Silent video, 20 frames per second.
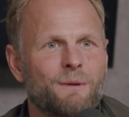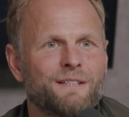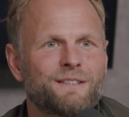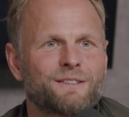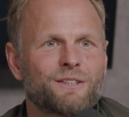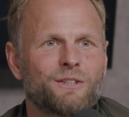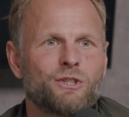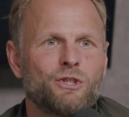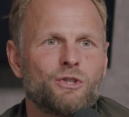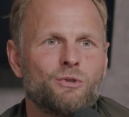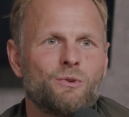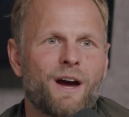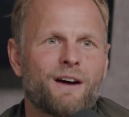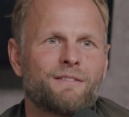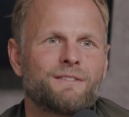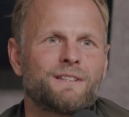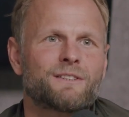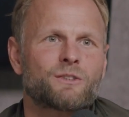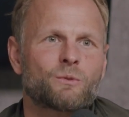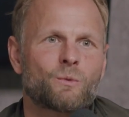And so you
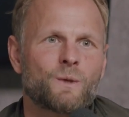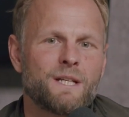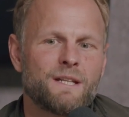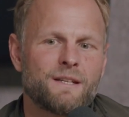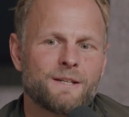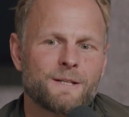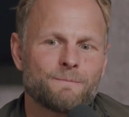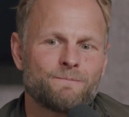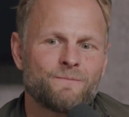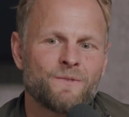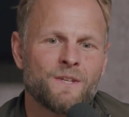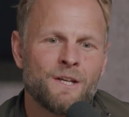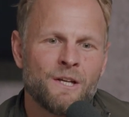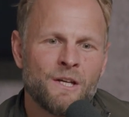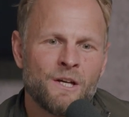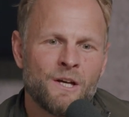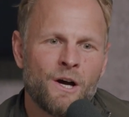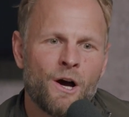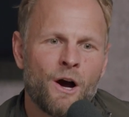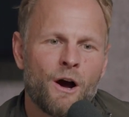have this reading
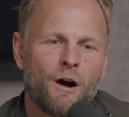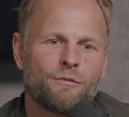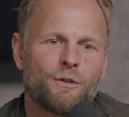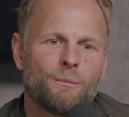of